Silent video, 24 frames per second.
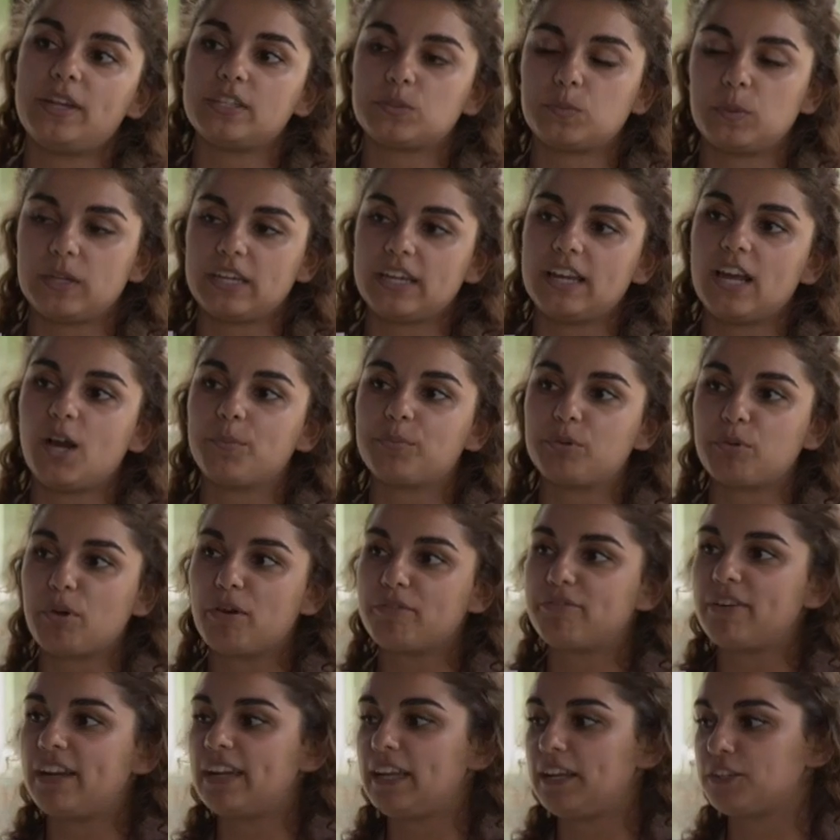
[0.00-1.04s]
ways we can help you
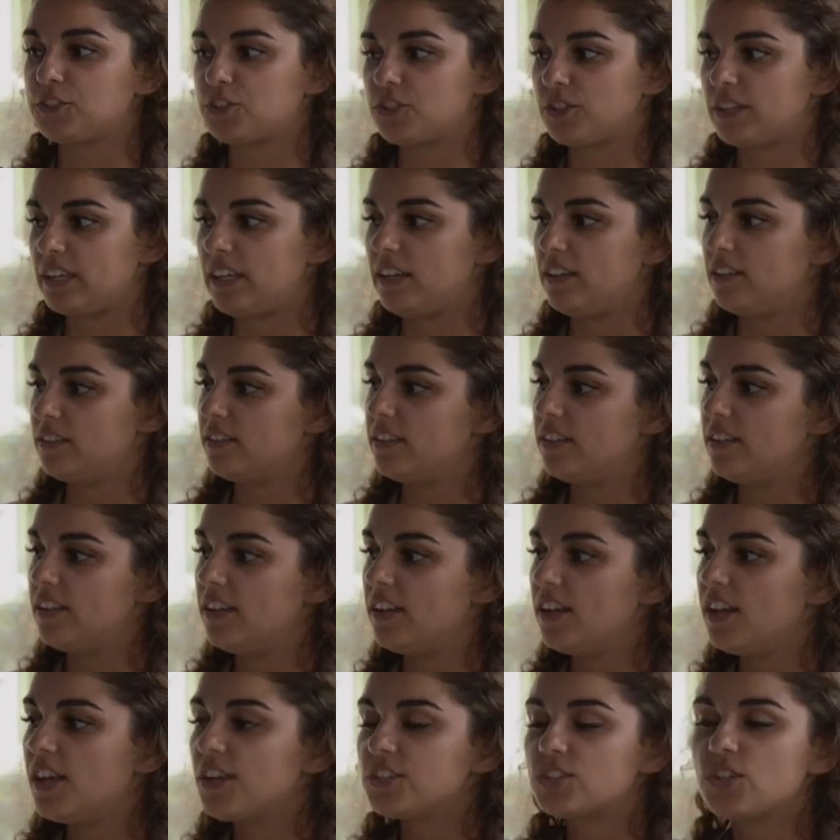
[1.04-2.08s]
out financially.
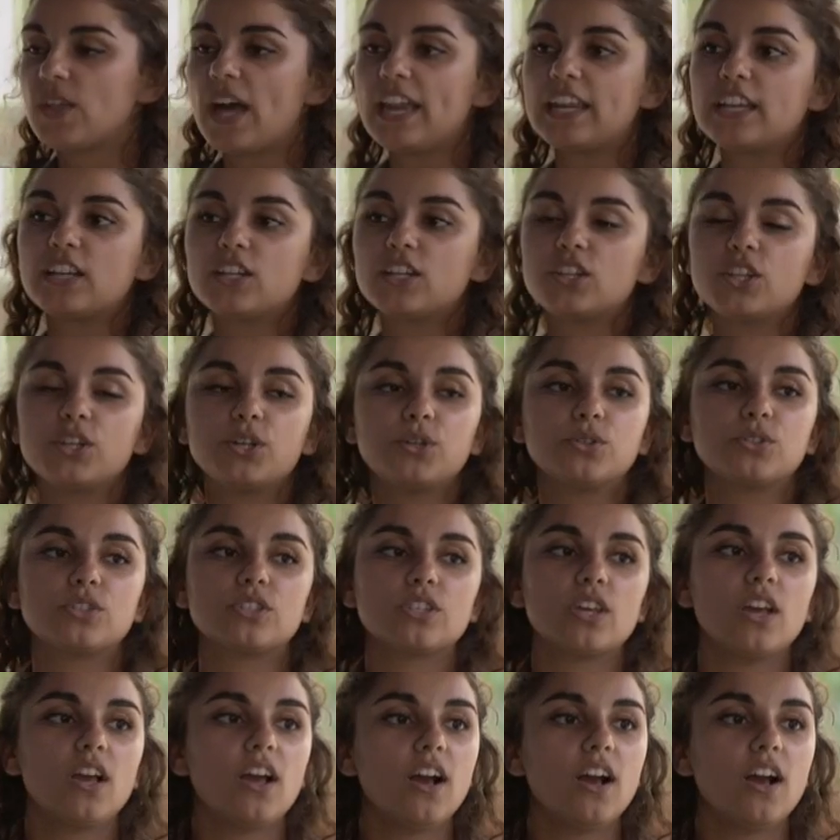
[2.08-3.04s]
So that includes